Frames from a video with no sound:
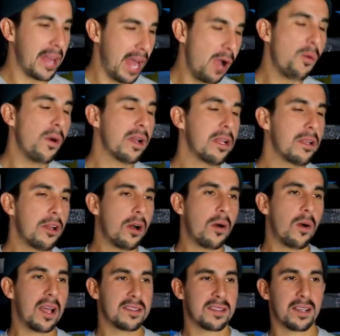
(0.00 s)
And I want to
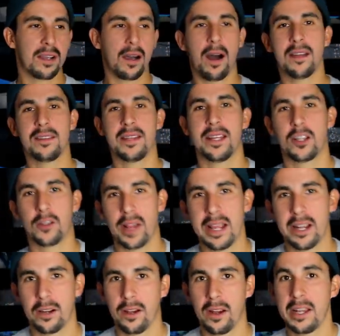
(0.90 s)
know as a content
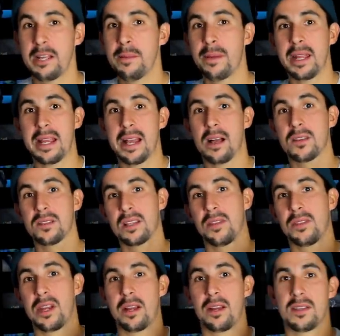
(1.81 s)
creator, anybody else
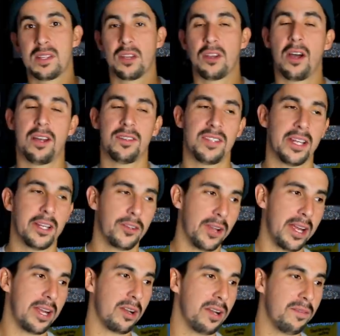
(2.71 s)
out there as a content
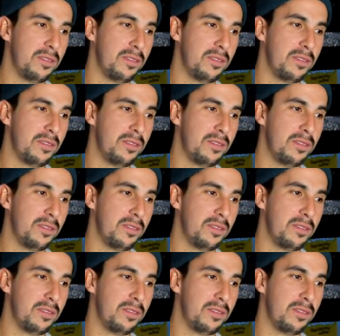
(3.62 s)
creator,